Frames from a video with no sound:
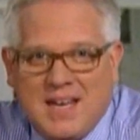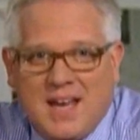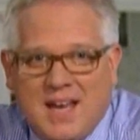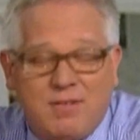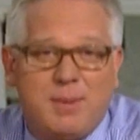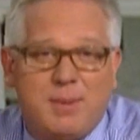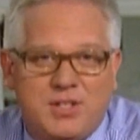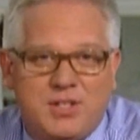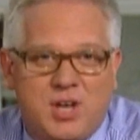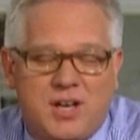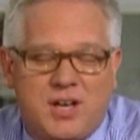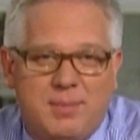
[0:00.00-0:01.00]
Everybody's
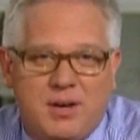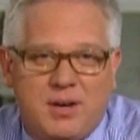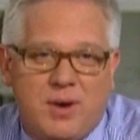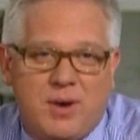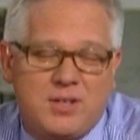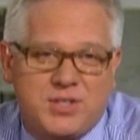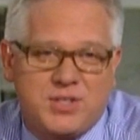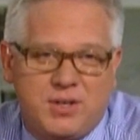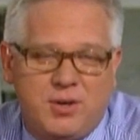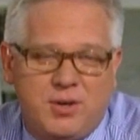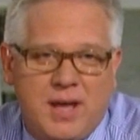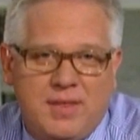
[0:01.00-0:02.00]
talking about Ground
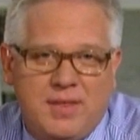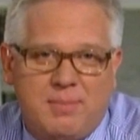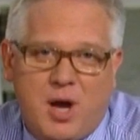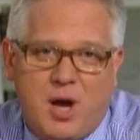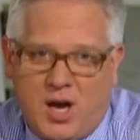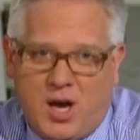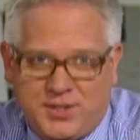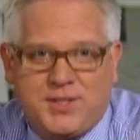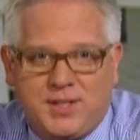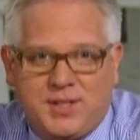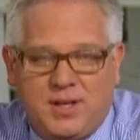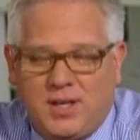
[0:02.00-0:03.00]
Zero and the mosque.
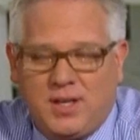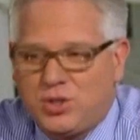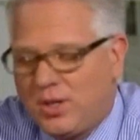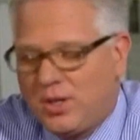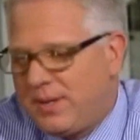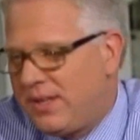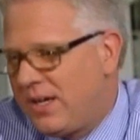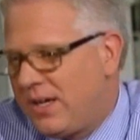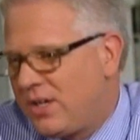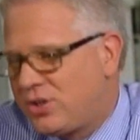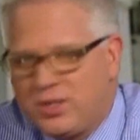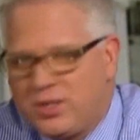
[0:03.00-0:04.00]
Should it be
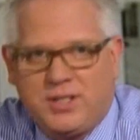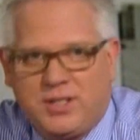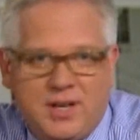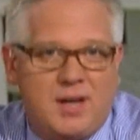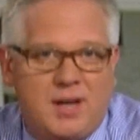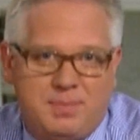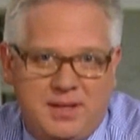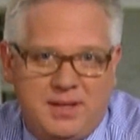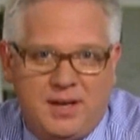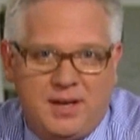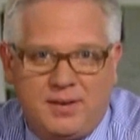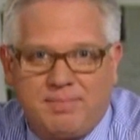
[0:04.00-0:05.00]
there? Should it not be
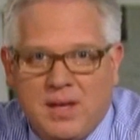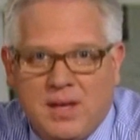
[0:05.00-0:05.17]
there?